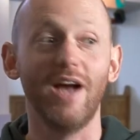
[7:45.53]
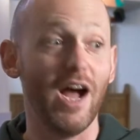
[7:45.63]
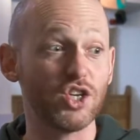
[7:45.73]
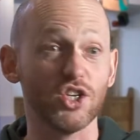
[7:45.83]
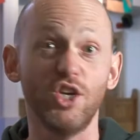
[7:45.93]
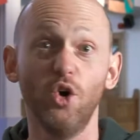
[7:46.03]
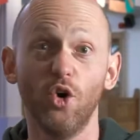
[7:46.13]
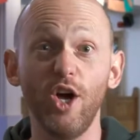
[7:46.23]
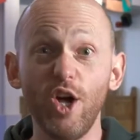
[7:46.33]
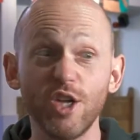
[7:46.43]
actually
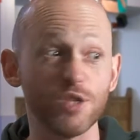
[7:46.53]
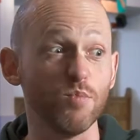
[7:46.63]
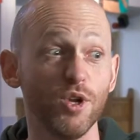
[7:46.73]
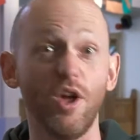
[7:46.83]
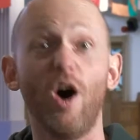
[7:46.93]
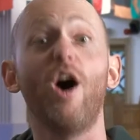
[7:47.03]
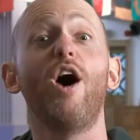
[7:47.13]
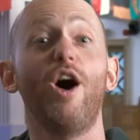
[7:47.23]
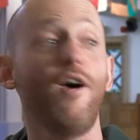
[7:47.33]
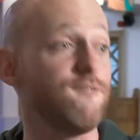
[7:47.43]
your herdsmen
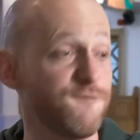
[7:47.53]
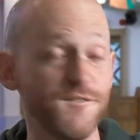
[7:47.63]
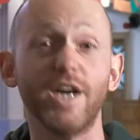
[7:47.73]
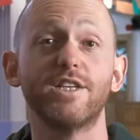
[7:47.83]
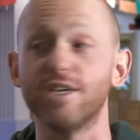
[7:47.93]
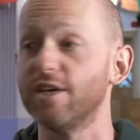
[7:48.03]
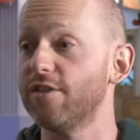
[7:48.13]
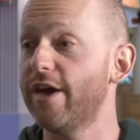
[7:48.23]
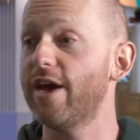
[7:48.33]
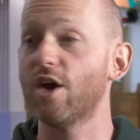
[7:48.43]
are fighting,
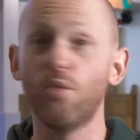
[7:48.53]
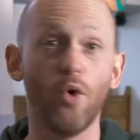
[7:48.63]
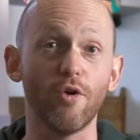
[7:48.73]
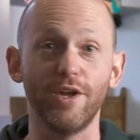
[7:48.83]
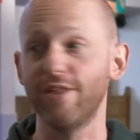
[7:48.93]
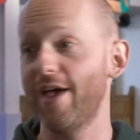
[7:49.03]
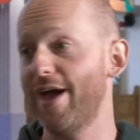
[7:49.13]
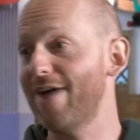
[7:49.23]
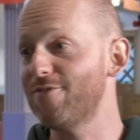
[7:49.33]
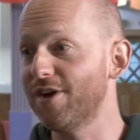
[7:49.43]
they're quarrelling, they're
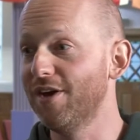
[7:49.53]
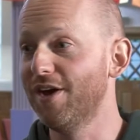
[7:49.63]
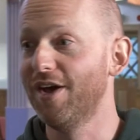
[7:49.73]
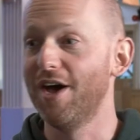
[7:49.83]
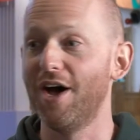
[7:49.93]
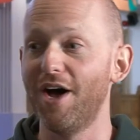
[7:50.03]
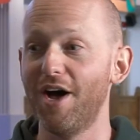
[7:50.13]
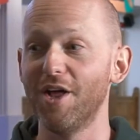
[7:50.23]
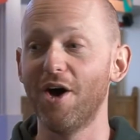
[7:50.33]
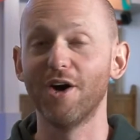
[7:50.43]
having
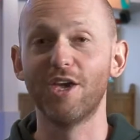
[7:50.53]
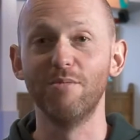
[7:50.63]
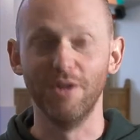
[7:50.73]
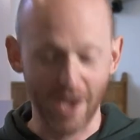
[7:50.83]
an argument.